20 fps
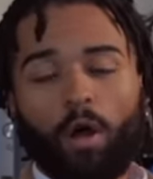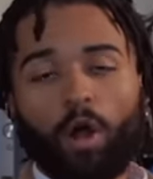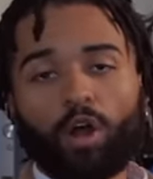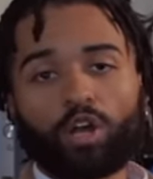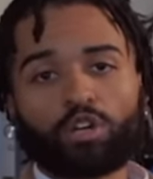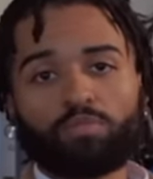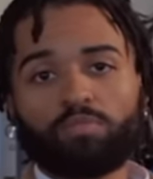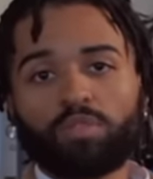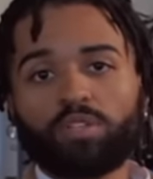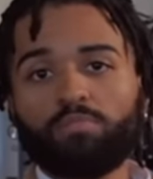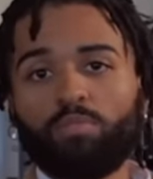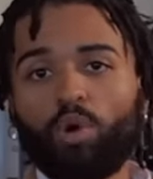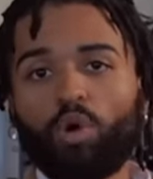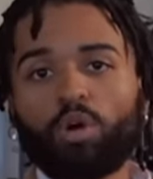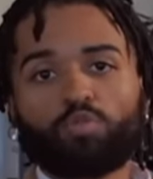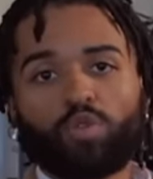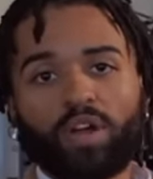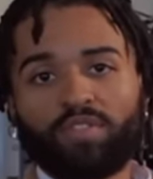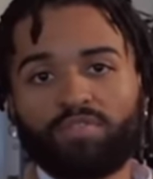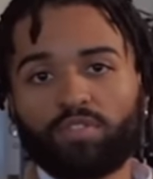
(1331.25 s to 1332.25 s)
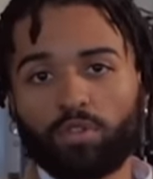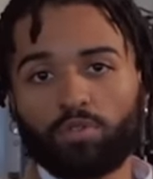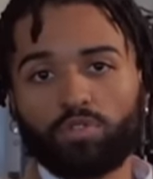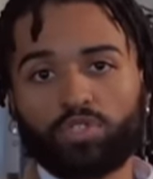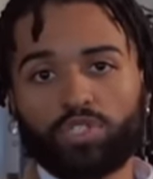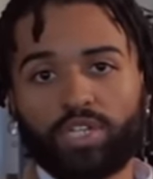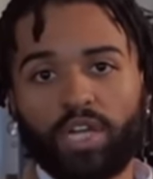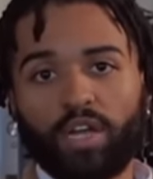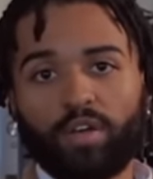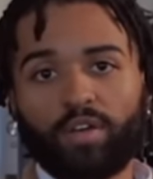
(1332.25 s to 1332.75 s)
arguably more
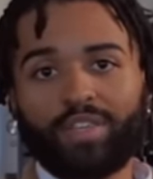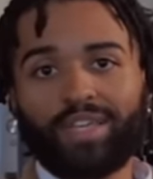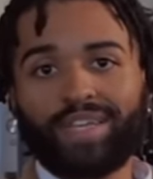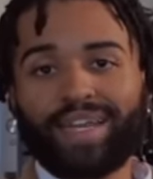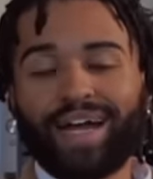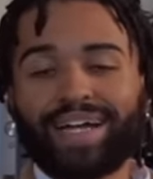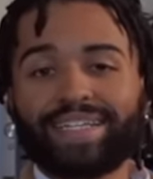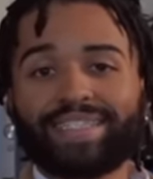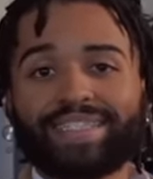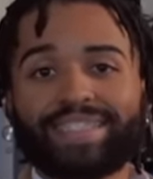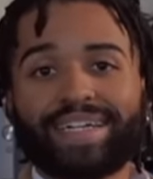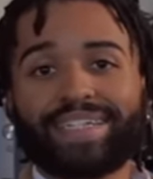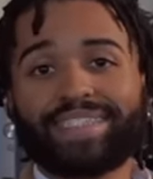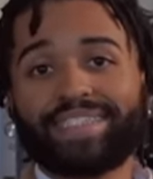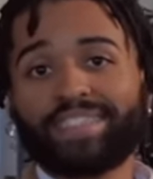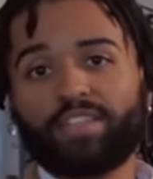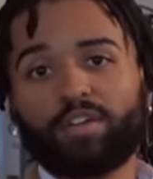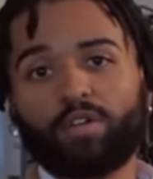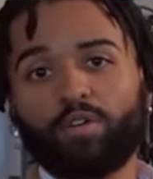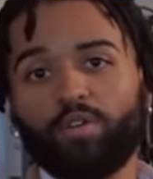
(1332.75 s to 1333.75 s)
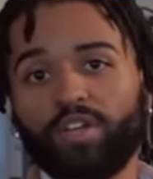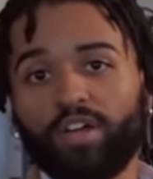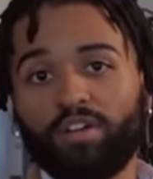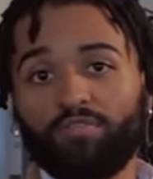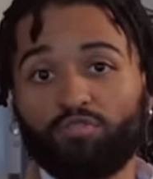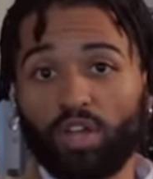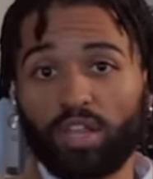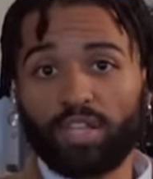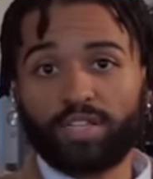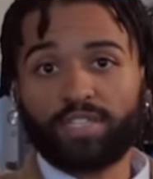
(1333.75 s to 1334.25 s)
revolutionary than Einstein's theory
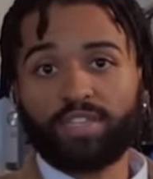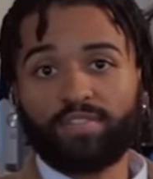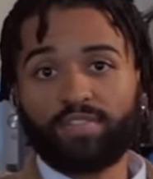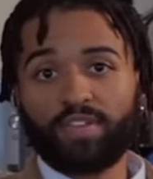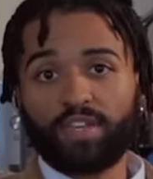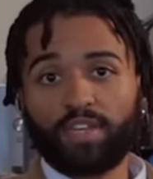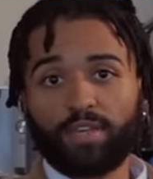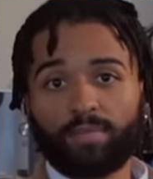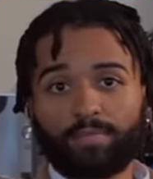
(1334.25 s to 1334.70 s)
of relativity,